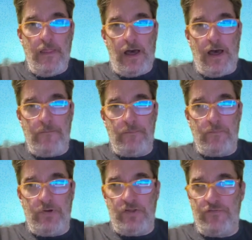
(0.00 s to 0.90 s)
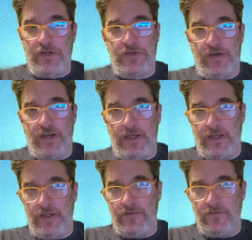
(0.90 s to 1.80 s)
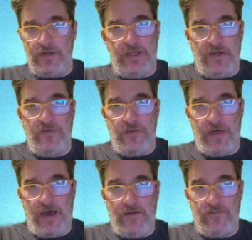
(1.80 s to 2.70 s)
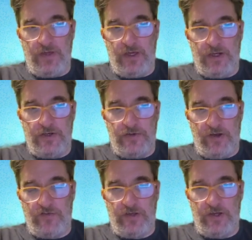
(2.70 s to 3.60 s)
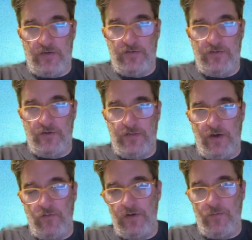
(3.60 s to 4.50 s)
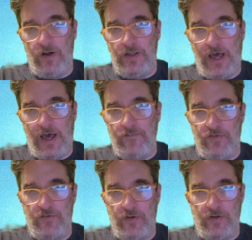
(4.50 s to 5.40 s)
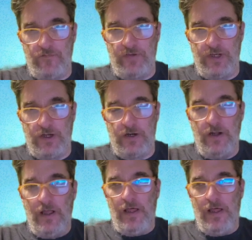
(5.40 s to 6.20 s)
Um, but it's frustrating. It's really easy to have vegan dressings. So the only one to have is oil and vinegar.